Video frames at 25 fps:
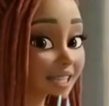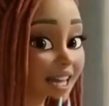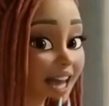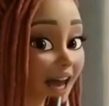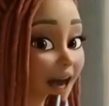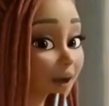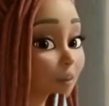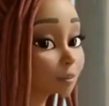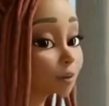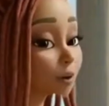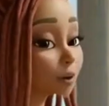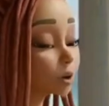
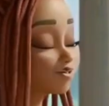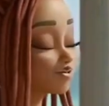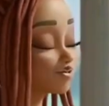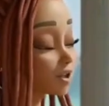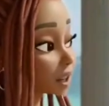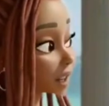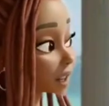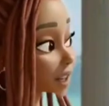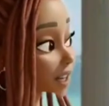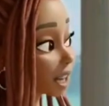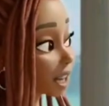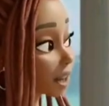tap on
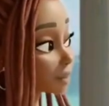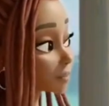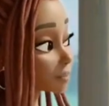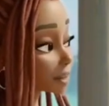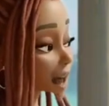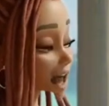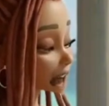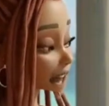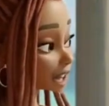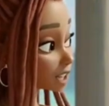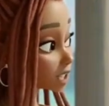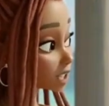the
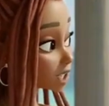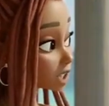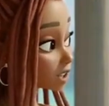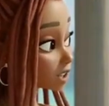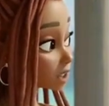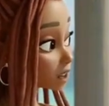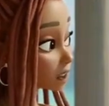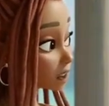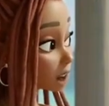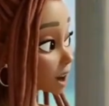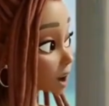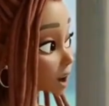
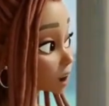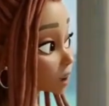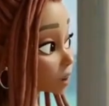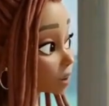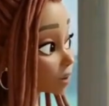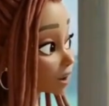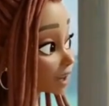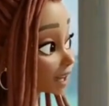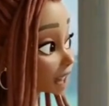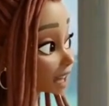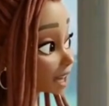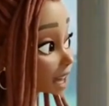Imagine
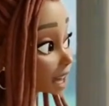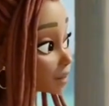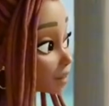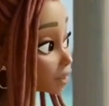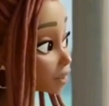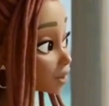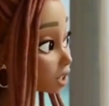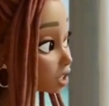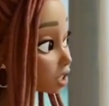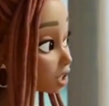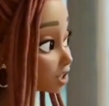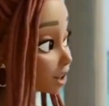or
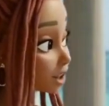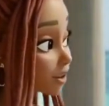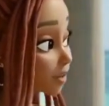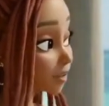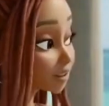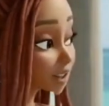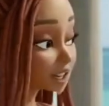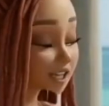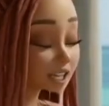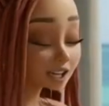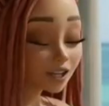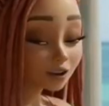Image to
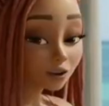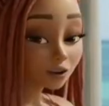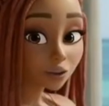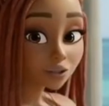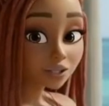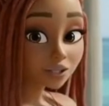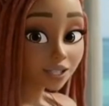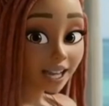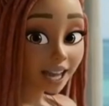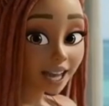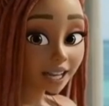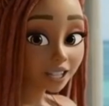Video
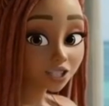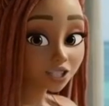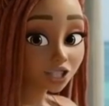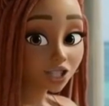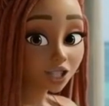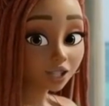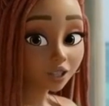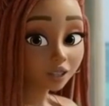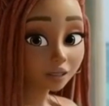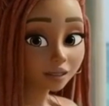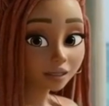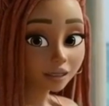
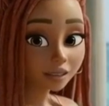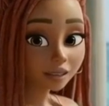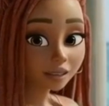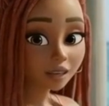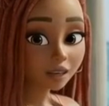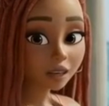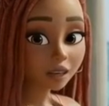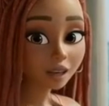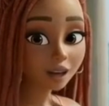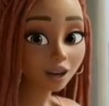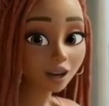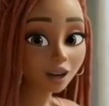section.
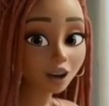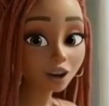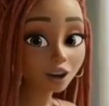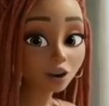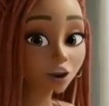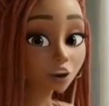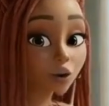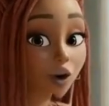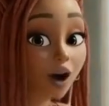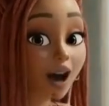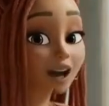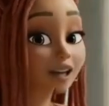
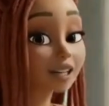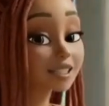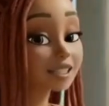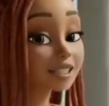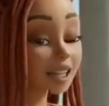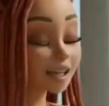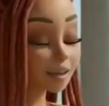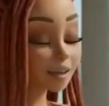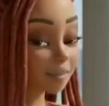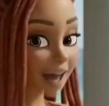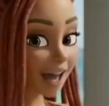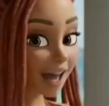Grok's
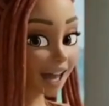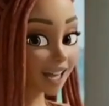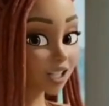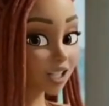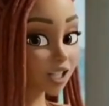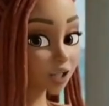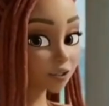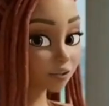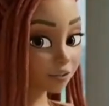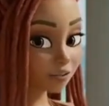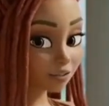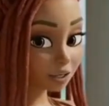
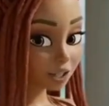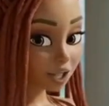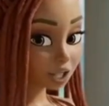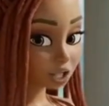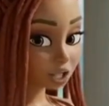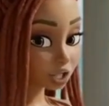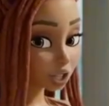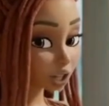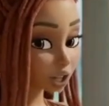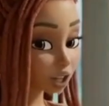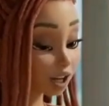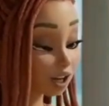Imagine
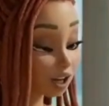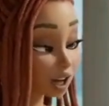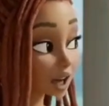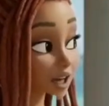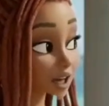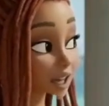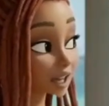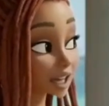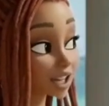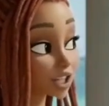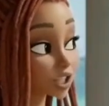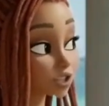feature
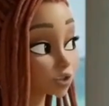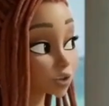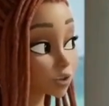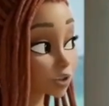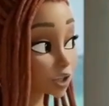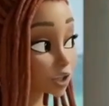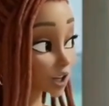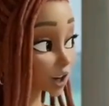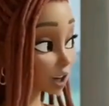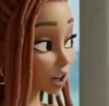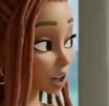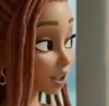lets you
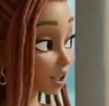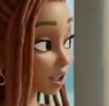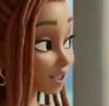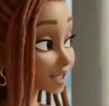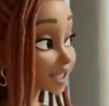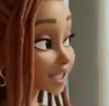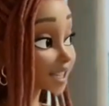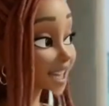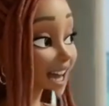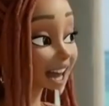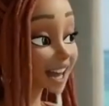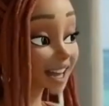turn
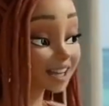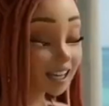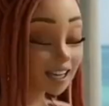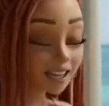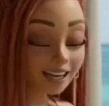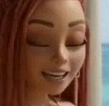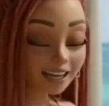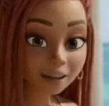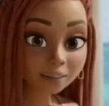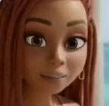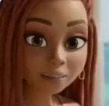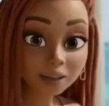
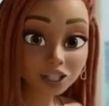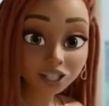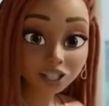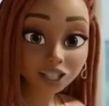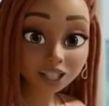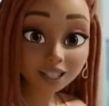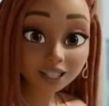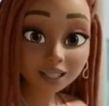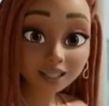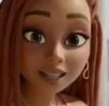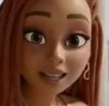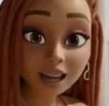static
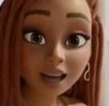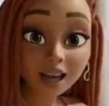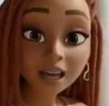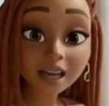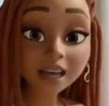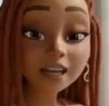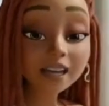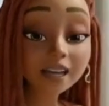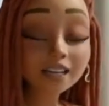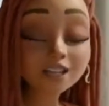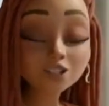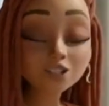images
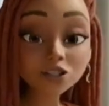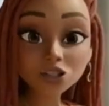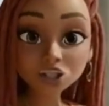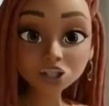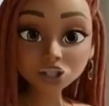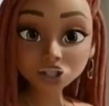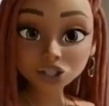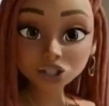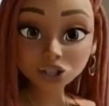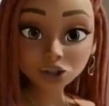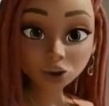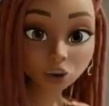into
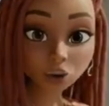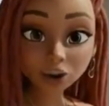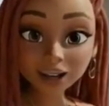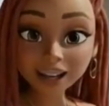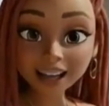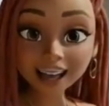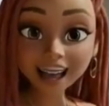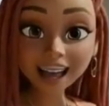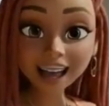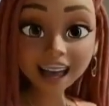short